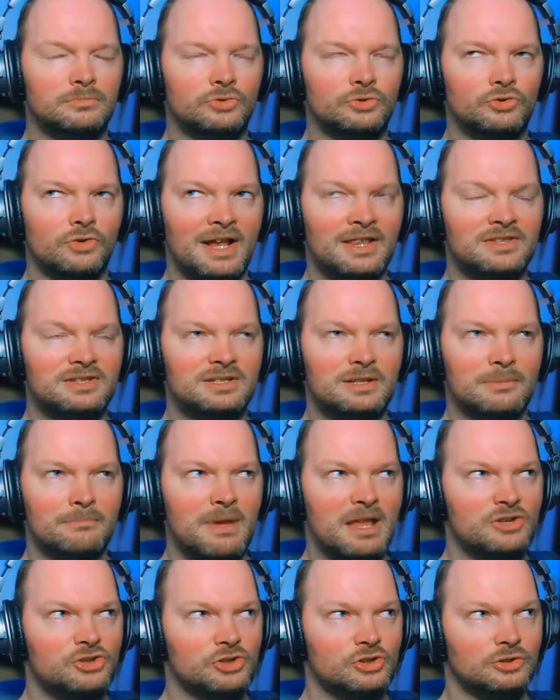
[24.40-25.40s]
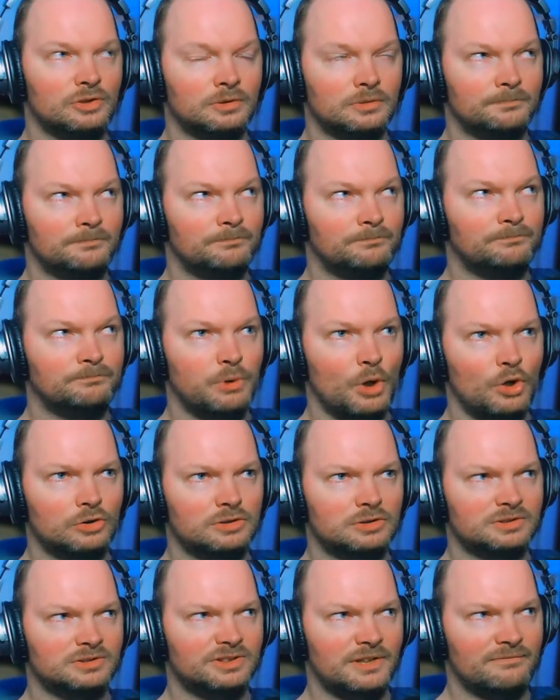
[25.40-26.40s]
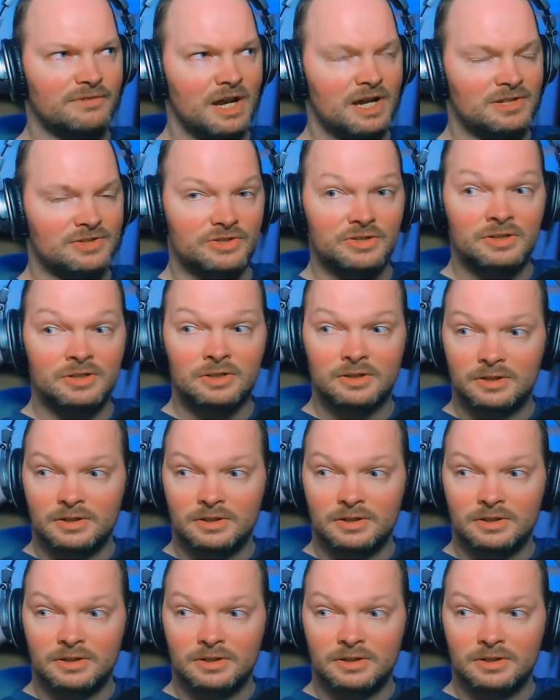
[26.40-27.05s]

transdimensional portal device